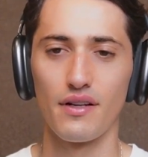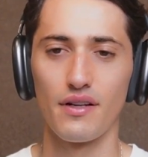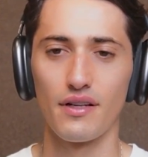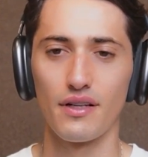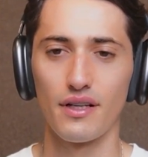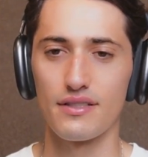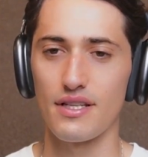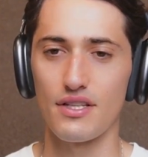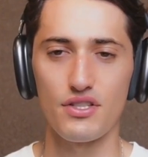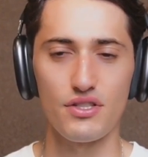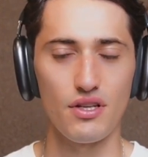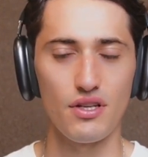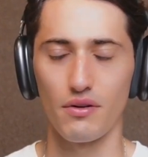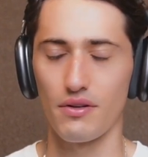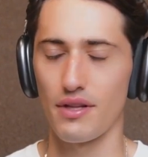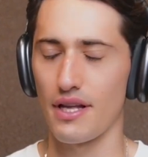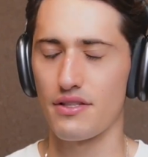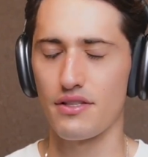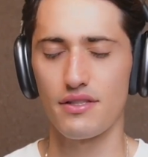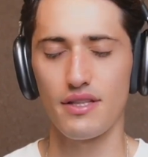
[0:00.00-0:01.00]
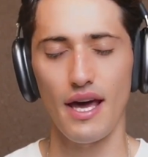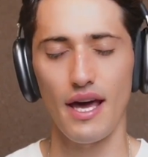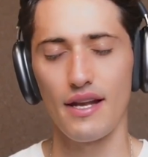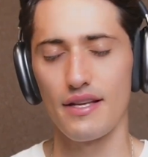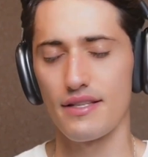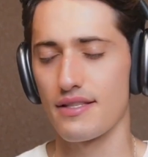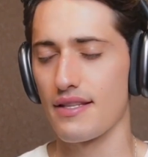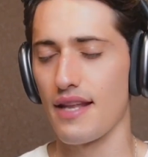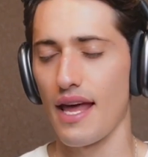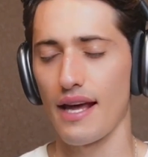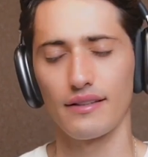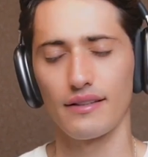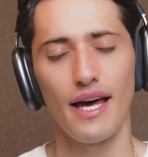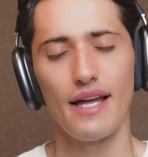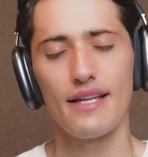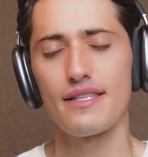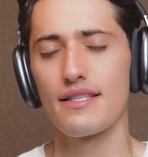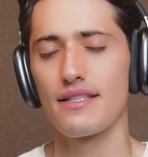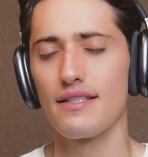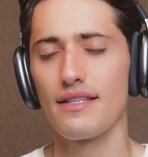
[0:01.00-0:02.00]
because that's so that's that is like
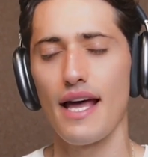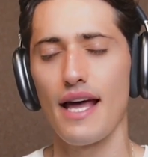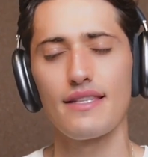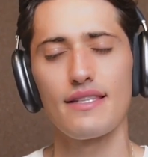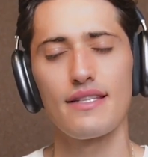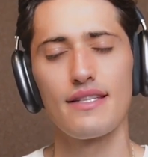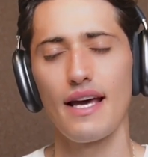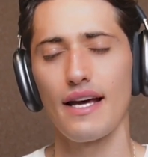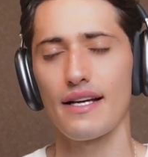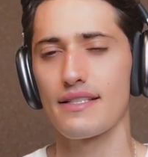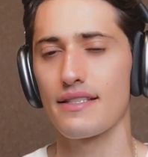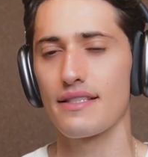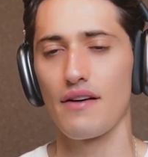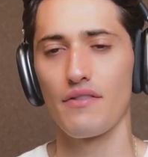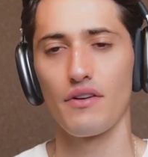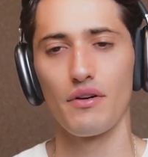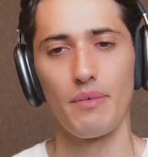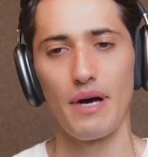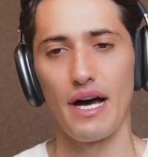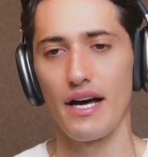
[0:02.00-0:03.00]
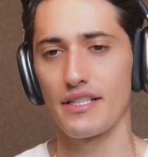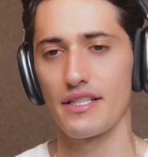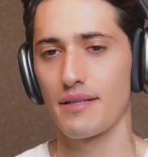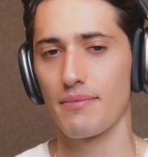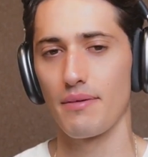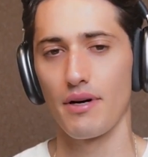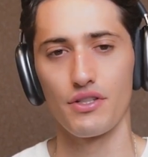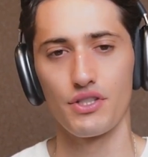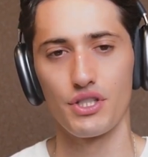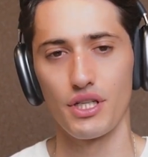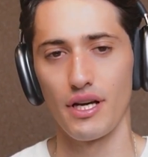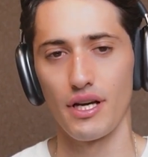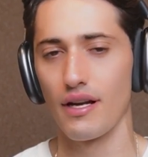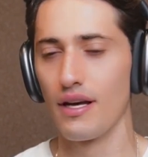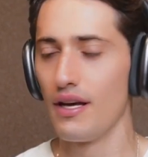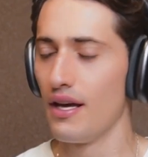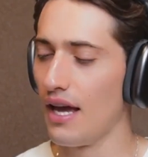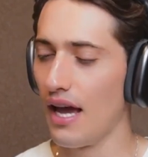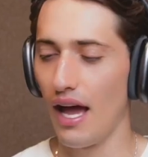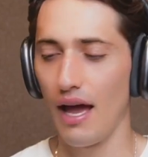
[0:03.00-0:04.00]
that's that's next level basketball shit.
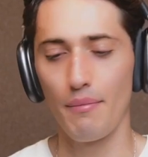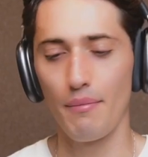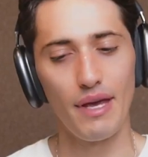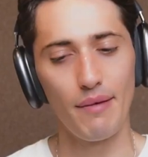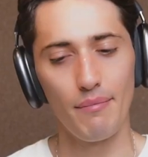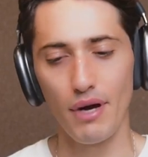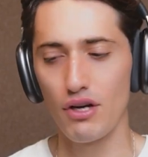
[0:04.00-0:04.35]
I mean,